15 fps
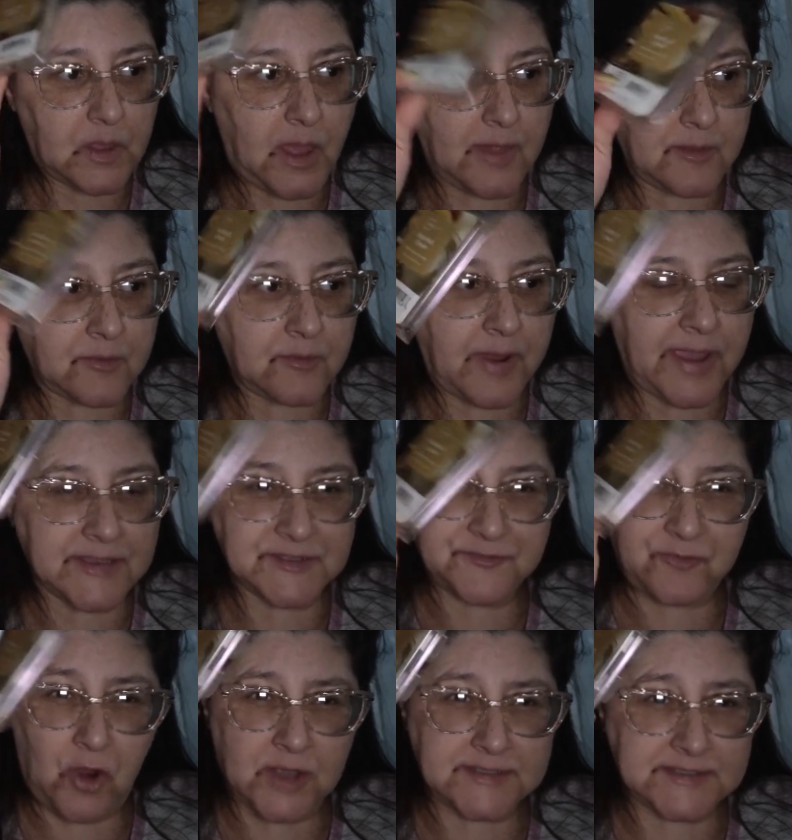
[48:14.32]

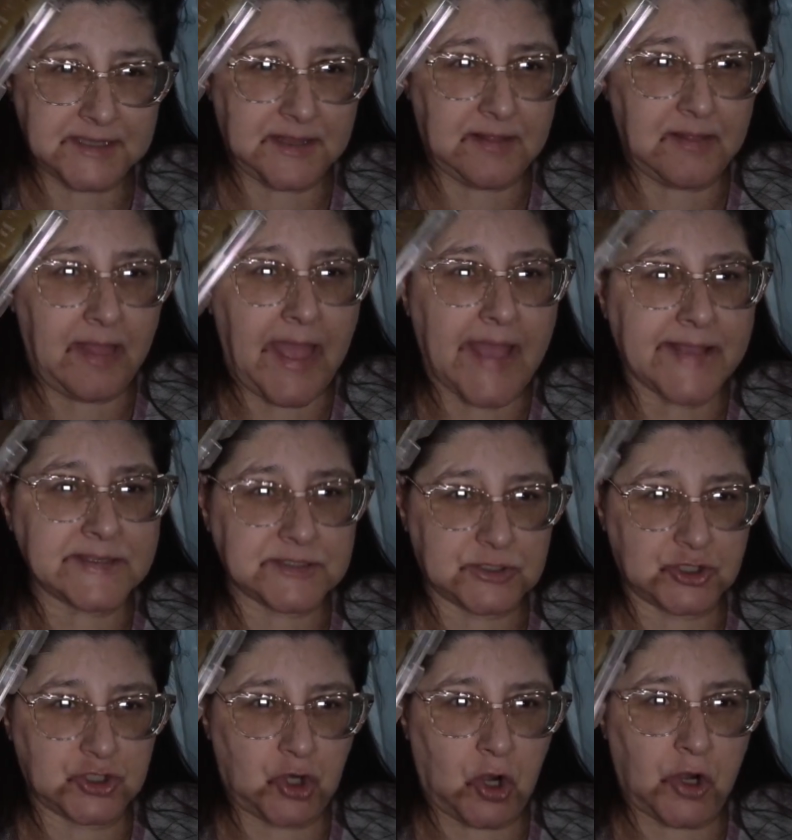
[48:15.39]
Colorized, frosted
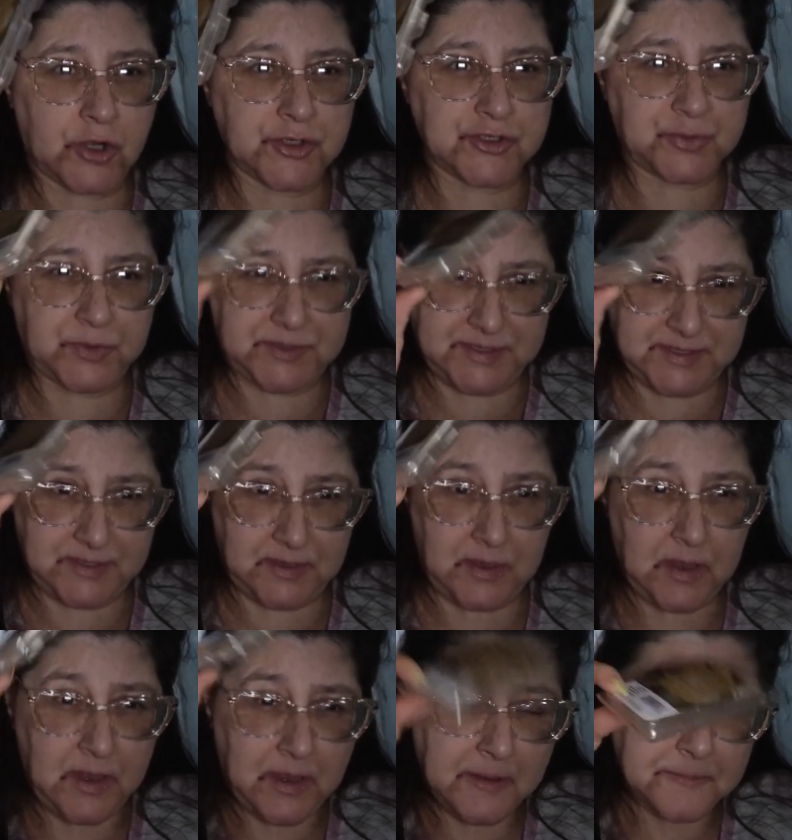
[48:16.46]
glass jars with
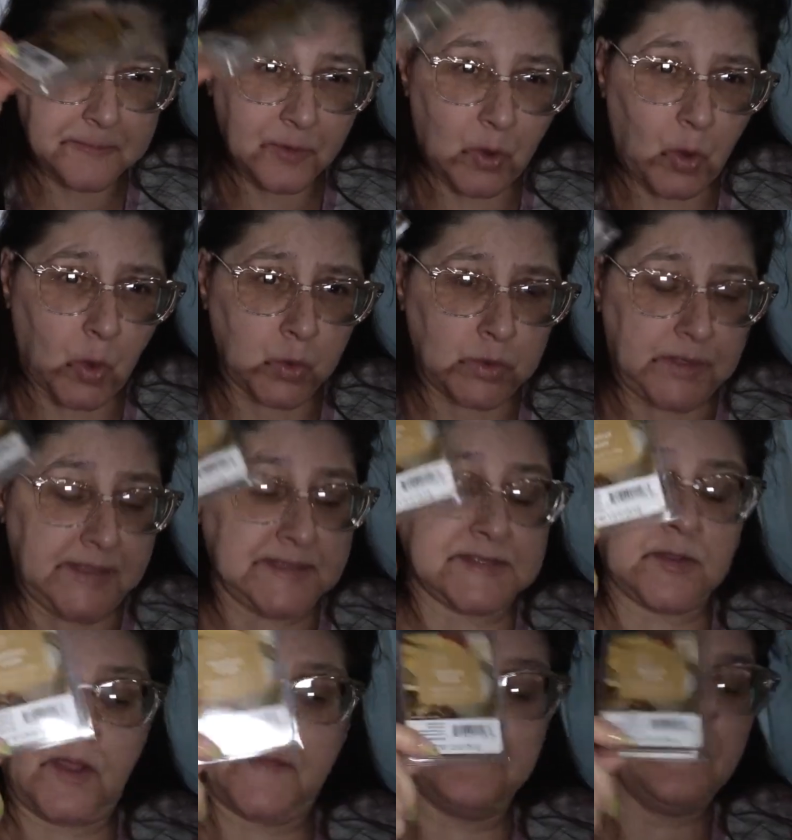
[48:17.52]
the gold
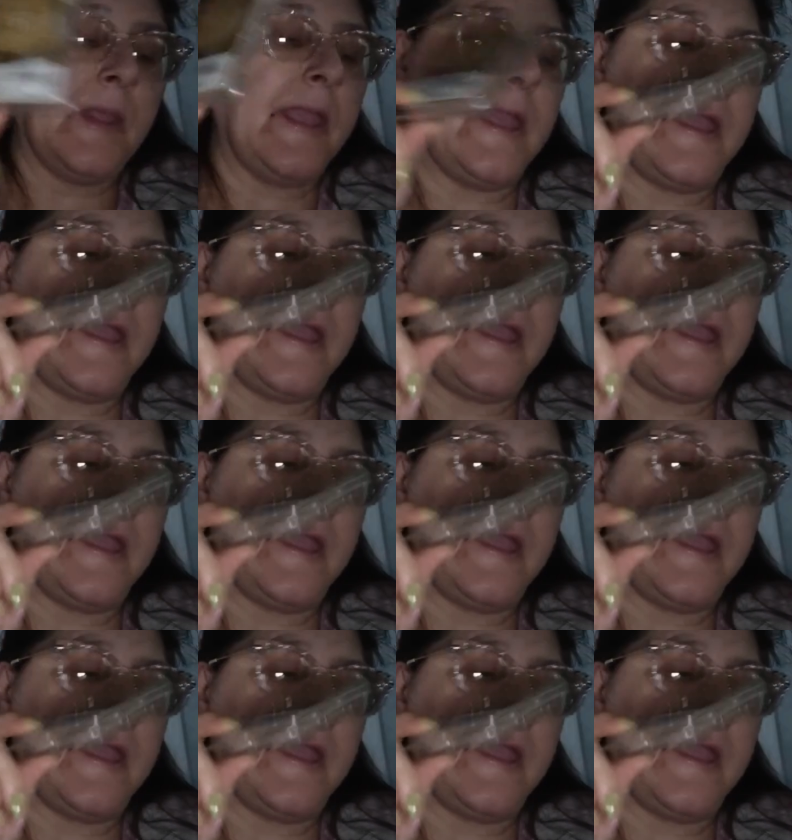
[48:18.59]
lids on.